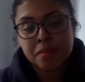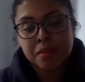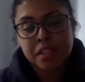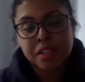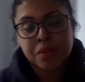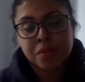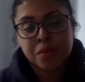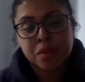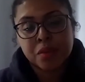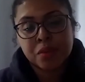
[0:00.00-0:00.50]

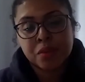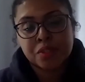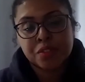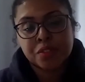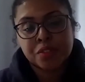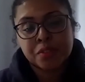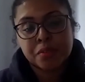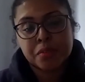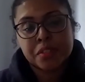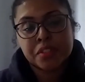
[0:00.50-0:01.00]
Like, what was
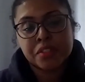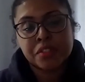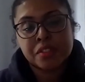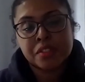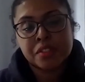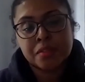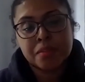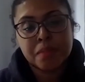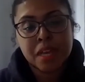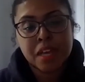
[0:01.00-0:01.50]
your
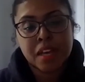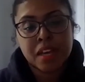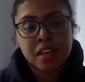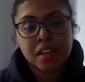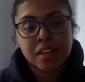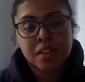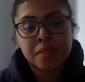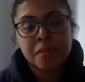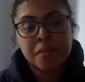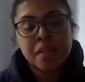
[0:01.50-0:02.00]
mission
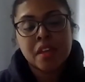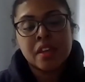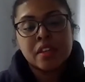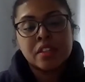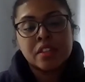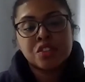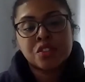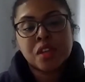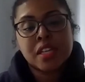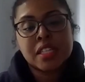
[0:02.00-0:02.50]
behind
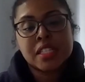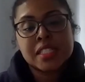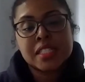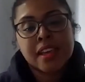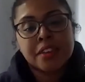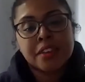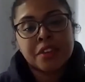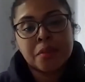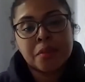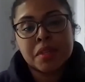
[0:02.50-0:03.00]
trying to
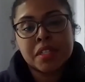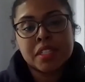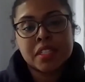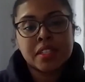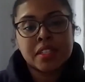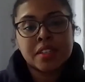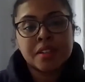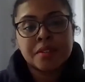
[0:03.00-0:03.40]
stack your money?